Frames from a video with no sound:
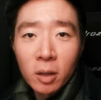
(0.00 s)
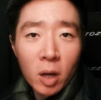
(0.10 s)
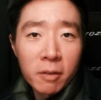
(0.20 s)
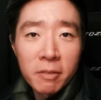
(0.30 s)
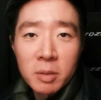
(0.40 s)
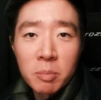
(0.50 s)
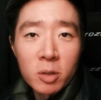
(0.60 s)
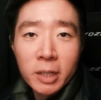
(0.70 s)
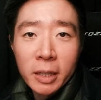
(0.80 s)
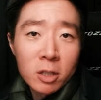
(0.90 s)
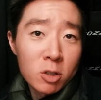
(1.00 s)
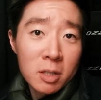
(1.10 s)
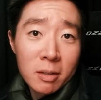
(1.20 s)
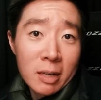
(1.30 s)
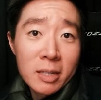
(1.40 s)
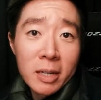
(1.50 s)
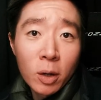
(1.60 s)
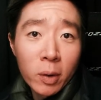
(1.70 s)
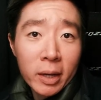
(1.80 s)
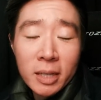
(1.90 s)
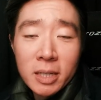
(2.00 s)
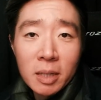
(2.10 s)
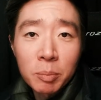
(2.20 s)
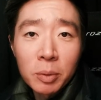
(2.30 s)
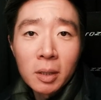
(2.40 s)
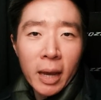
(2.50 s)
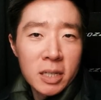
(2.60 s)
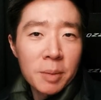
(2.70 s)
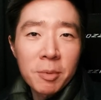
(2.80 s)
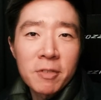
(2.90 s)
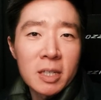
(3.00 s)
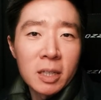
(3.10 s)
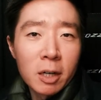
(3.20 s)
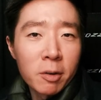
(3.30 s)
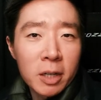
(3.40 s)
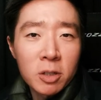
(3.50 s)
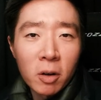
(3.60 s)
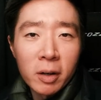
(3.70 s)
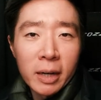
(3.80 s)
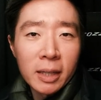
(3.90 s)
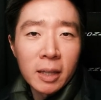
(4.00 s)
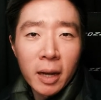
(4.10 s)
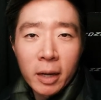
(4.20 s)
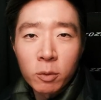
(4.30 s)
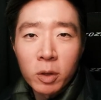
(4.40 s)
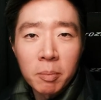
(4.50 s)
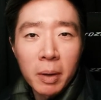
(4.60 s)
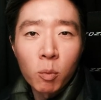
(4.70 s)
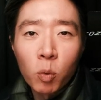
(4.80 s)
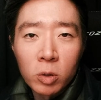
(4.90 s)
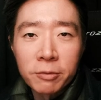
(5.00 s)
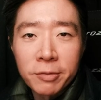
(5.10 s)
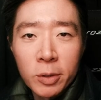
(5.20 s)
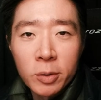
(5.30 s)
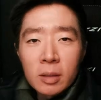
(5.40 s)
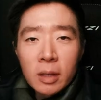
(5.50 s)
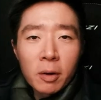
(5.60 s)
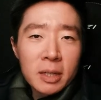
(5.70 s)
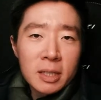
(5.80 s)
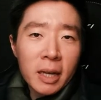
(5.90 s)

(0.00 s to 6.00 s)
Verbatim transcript: a lot of his music. It's just easygoing and simple, and some of his lyrics are in line with my worldview. Lyrics